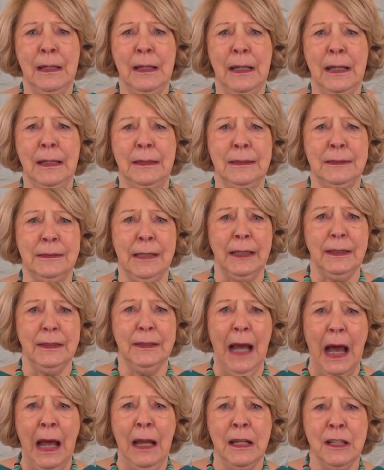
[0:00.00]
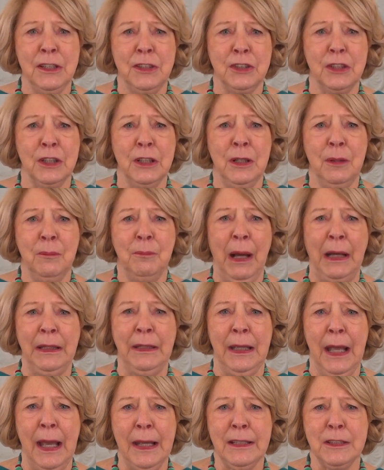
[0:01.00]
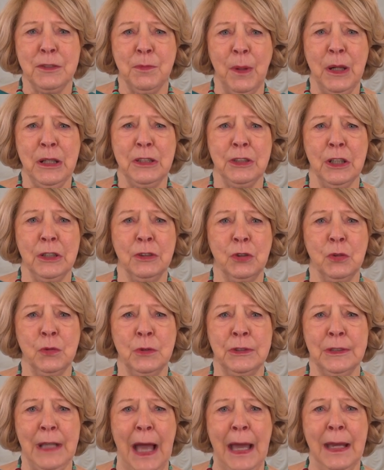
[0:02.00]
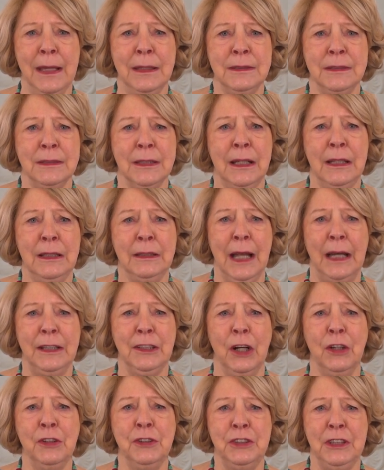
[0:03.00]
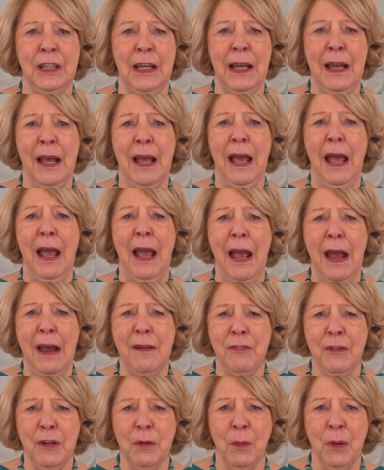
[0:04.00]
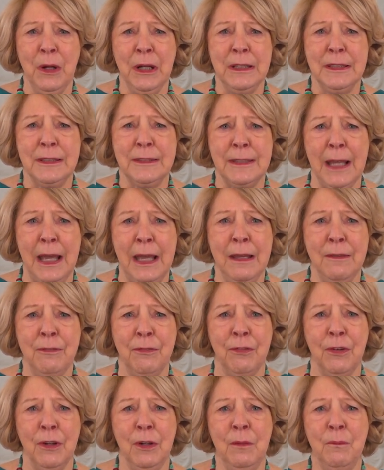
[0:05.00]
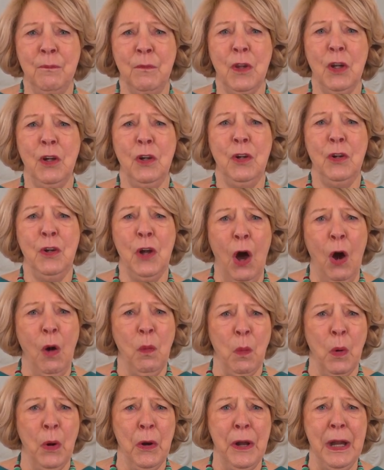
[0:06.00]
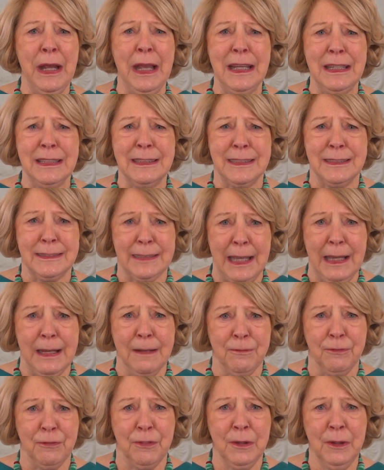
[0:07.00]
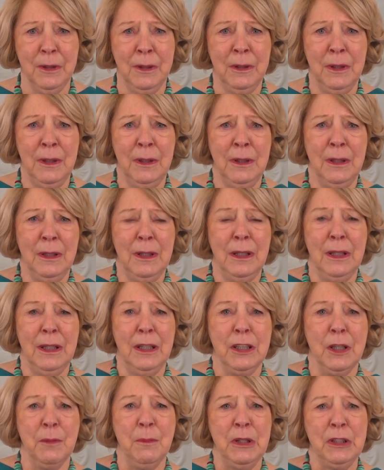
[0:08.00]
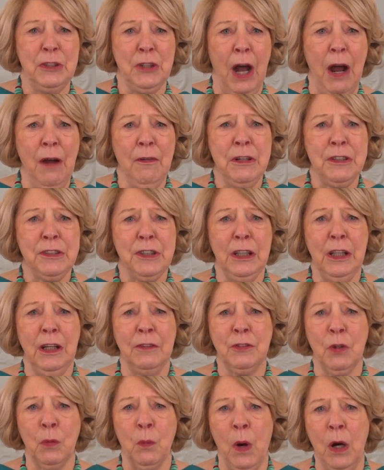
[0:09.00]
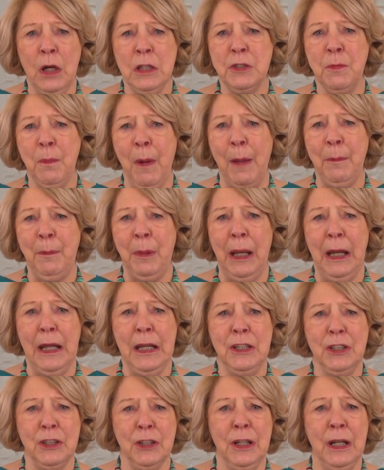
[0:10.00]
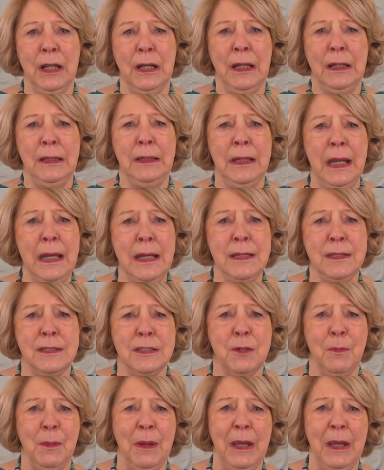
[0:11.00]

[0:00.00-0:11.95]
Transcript: It is acknowledged by the experts and through science that until everyone is safe, No one is safe. The majority of the world's population needs to